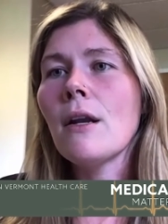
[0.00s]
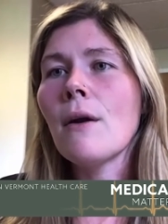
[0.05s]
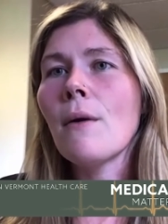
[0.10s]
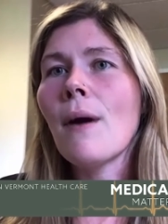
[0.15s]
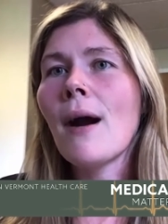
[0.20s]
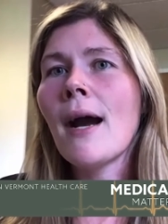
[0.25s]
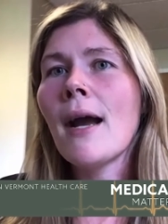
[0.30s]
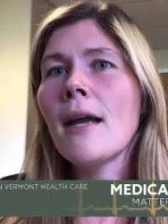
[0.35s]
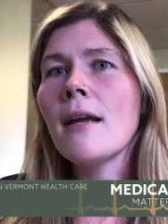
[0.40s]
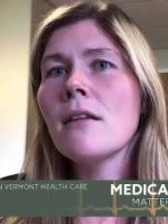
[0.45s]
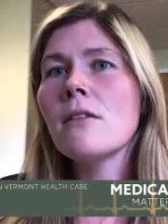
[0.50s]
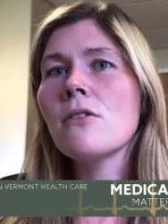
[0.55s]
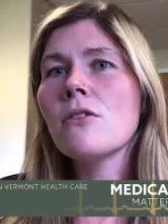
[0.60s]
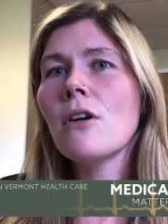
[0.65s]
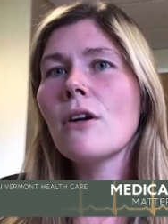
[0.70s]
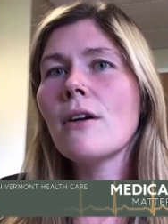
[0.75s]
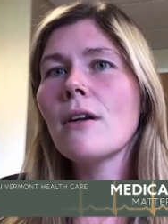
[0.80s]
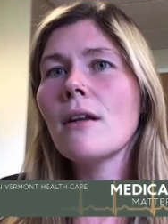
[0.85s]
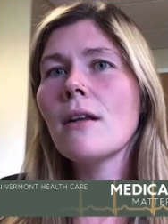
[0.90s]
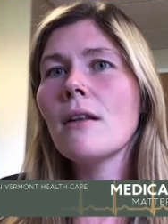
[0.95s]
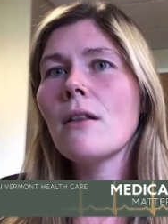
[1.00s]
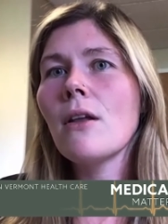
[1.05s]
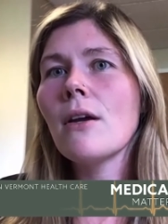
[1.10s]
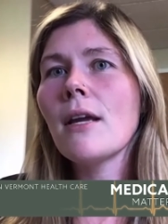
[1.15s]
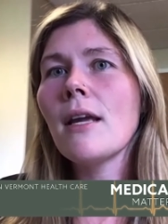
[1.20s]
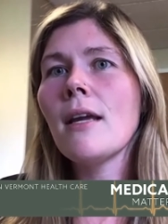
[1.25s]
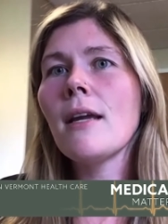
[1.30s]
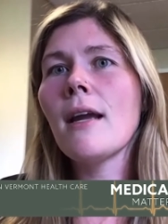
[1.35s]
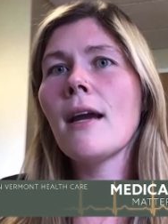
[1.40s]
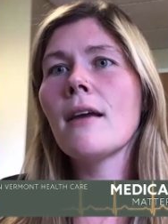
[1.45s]
you know, I started
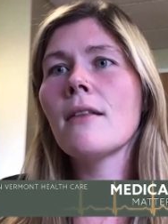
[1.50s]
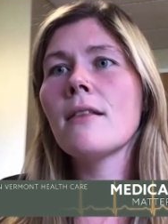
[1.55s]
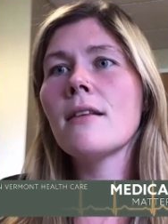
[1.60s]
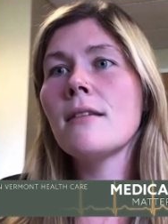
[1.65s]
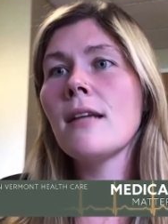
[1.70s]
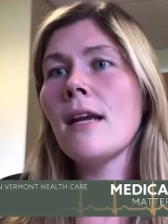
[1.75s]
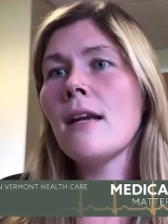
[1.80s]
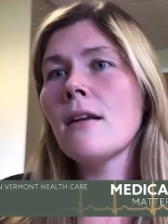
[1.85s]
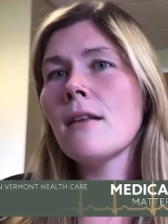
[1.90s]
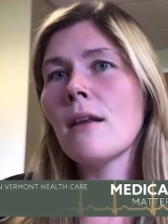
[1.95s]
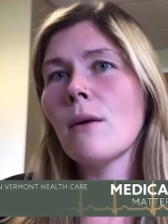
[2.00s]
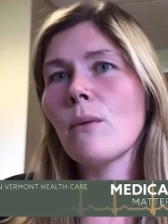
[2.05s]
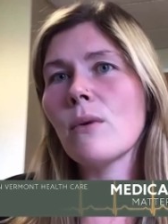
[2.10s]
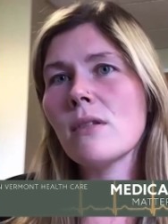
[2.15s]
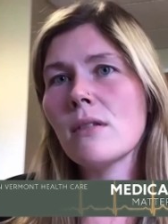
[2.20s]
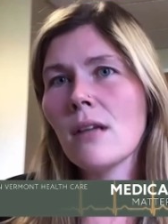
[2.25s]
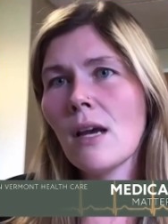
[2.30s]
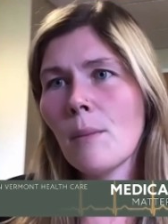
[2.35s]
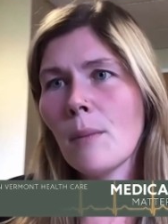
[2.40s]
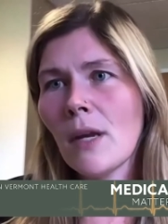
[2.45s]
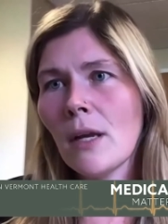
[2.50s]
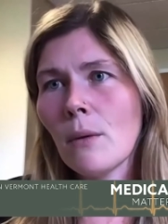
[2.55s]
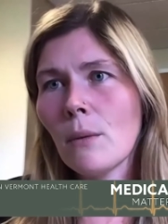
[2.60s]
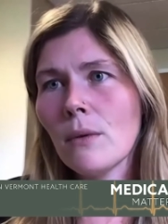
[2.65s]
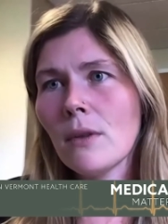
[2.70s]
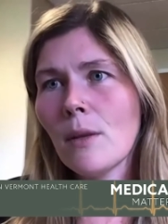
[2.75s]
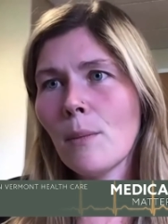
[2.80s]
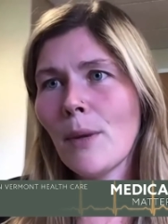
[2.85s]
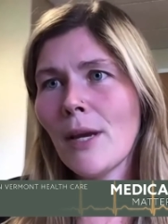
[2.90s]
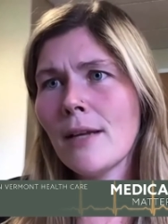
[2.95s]
looking at the data that was coming
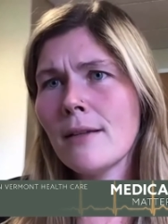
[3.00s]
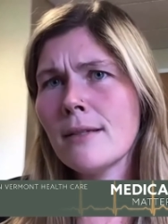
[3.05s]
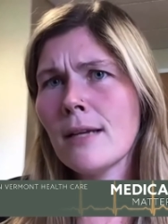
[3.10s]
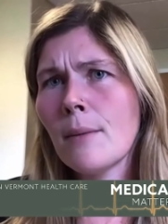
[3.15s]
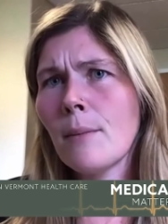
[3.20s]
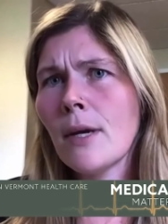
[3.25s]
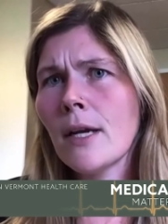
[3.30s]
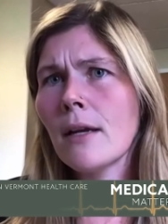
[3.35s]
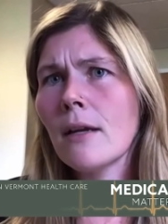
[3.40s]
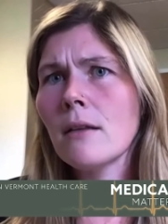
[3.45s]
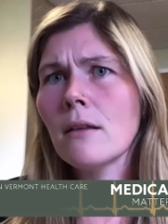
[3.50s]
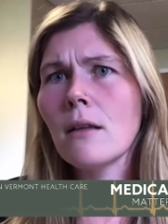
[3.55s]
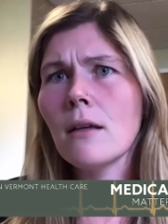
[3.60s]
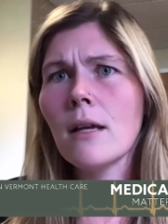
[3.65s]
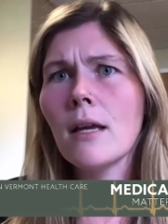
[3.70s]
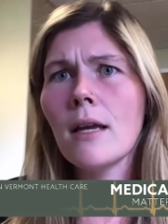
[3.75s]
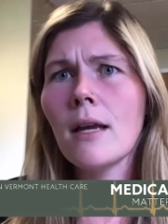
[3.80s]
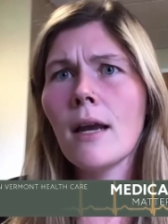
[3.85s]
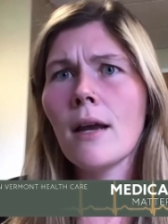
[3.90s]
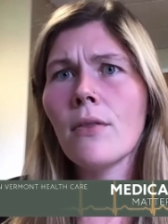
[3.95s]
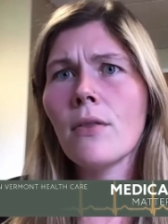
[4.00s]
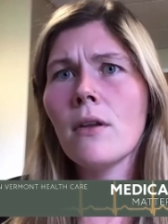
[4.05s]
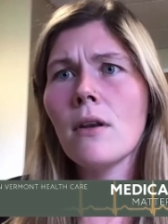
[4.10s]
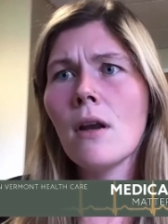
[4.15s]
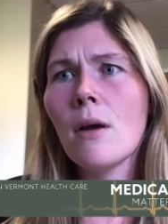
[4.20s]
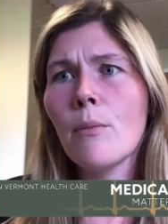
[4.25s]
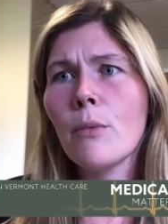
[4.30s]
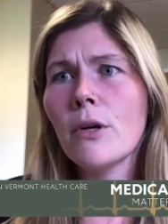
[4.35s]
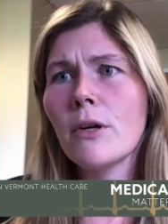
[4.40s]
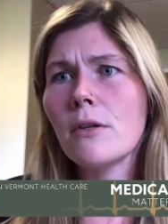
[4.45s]
in with the pandemic and looking at the
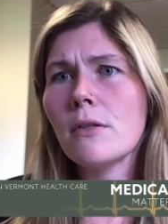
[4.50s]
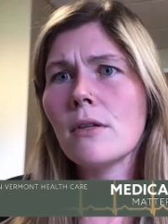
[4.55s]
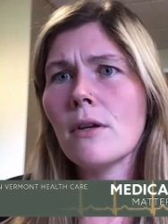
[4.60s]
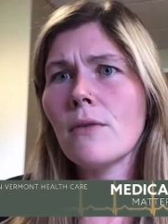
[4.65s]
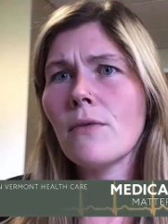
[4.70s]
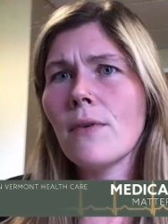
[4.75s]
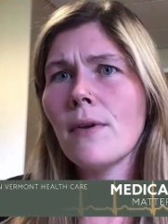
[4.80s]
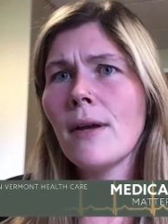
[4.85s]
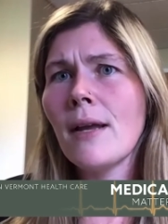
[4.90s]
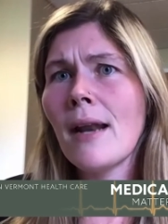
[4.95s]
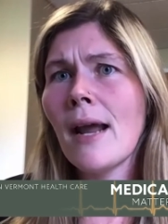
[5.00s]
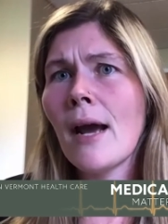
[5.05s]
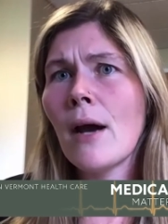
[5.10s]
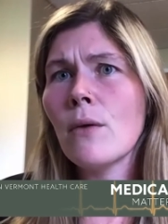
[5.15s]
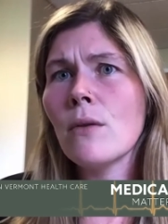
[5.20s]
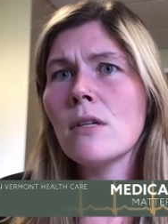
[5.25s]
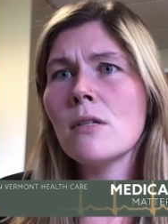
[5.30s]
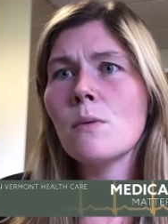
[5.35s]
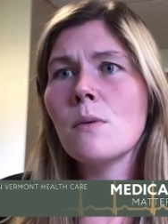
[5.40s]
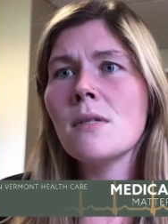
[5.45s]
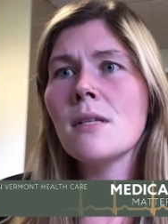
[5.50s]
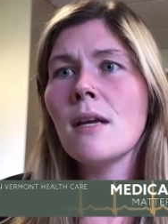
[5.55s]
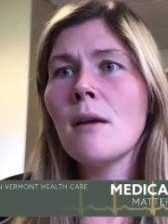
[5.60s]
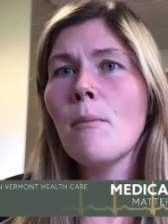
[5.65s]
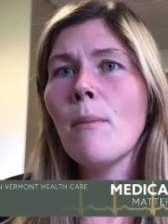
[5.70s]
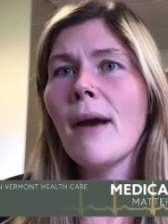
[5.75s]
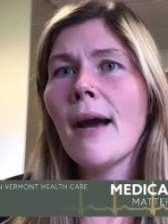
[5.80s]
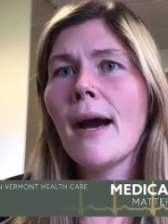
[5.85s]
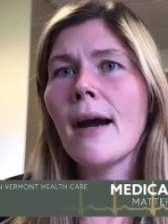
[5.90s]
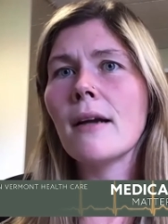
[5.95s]
numbers of and how this was
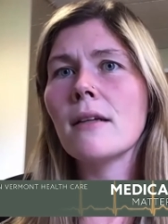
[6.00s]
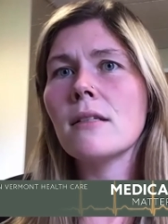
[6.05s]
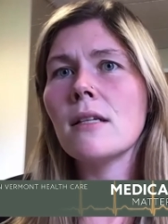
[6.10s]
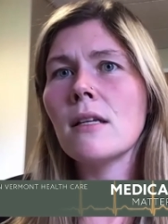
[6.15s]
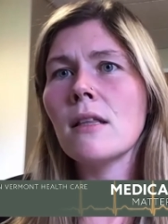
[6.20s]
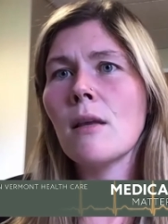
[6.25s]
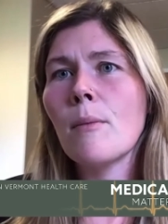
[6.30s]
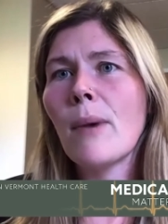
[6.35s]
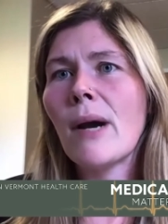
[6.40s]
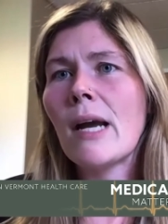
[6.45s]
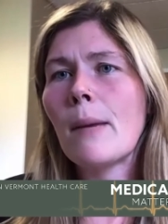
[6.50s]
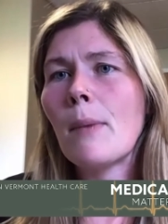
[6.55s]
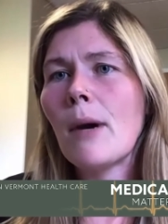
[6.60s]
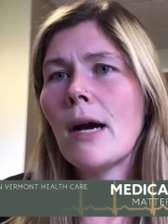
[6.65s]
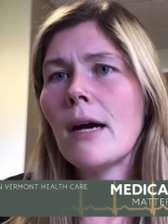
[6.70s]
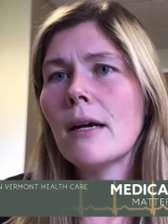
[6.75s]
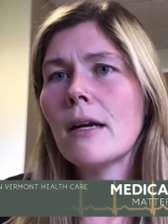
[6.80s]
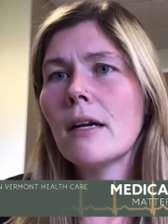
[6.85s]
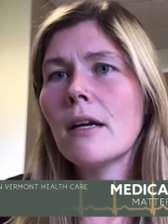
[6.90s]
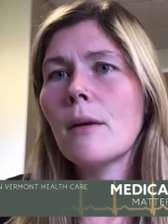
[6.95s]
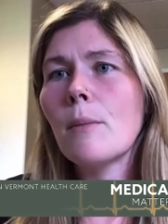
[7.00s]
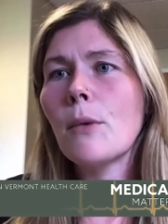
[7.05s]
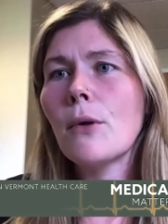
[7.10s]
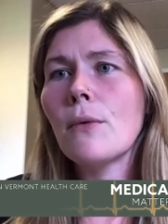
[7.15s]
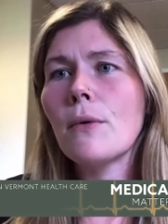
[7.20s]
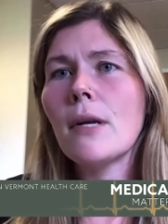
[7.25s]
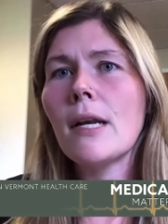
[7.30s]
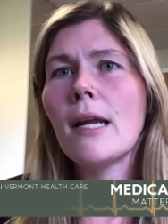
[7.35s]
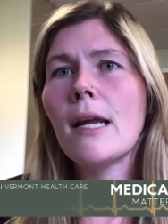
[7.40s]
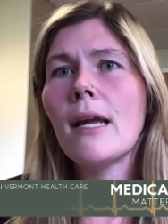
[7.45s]
impacting the BIPOC
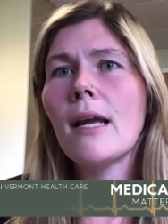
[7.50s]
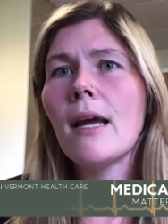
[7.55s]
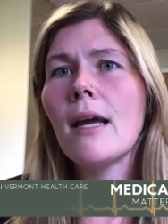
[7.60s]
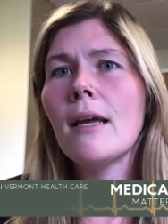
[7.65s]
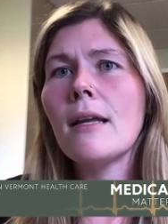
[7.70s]
community.